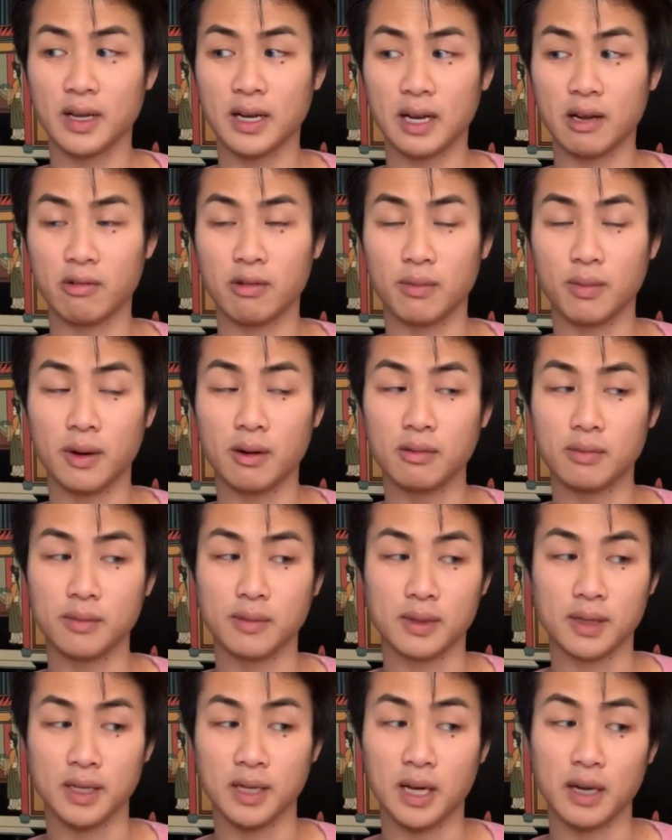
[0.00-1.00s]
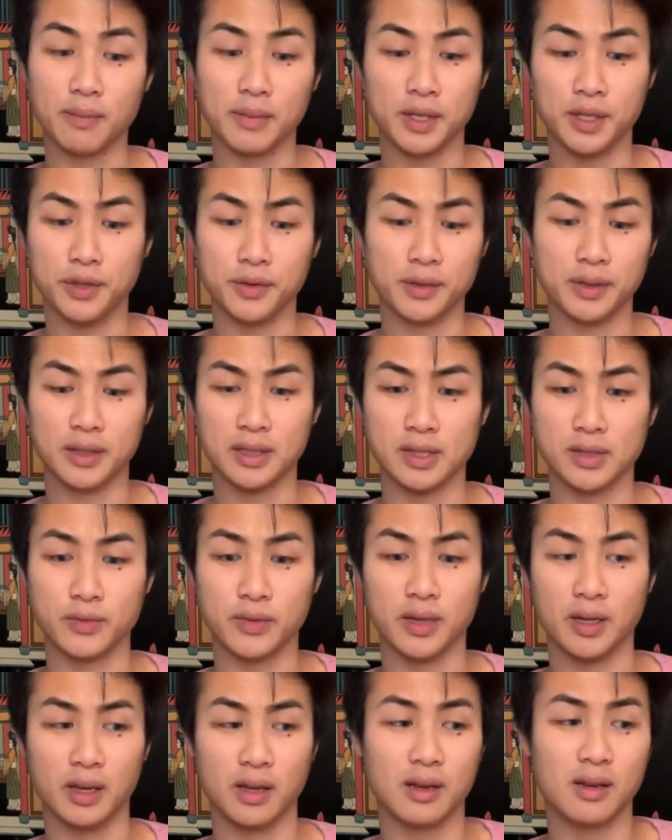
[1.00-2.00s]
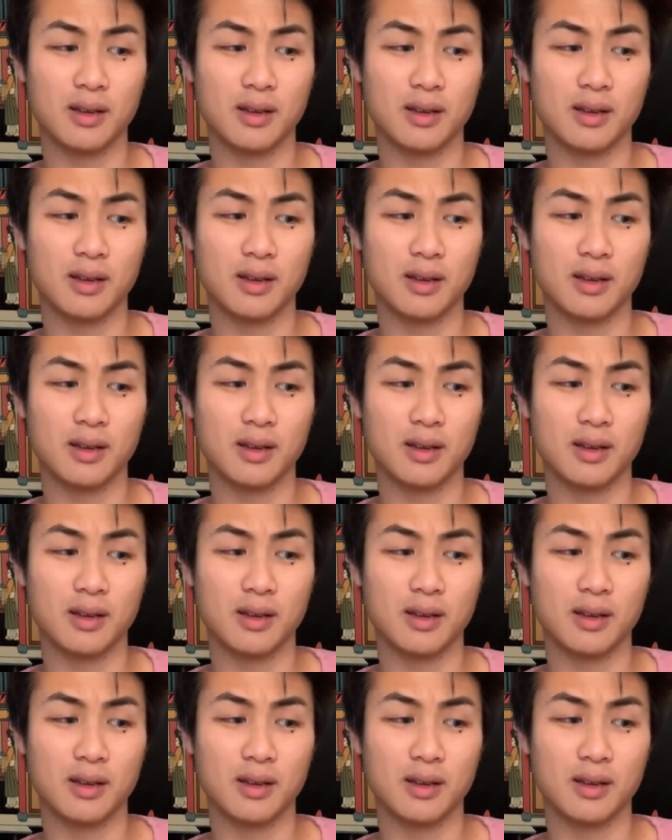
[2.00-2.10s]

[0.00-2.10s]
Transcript: I would probably not be doing this reading.